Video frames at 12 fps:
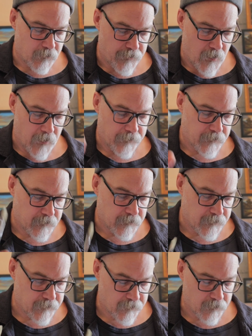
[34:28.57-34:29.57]
thought.
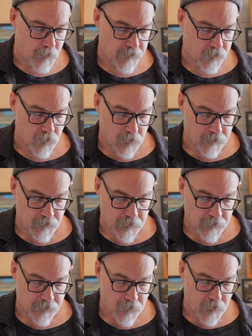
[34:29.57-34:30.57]
This is my strong
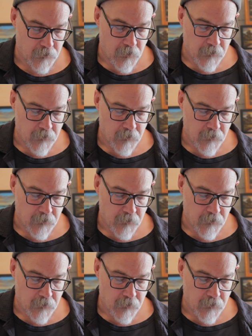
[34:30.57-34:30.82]
final thought.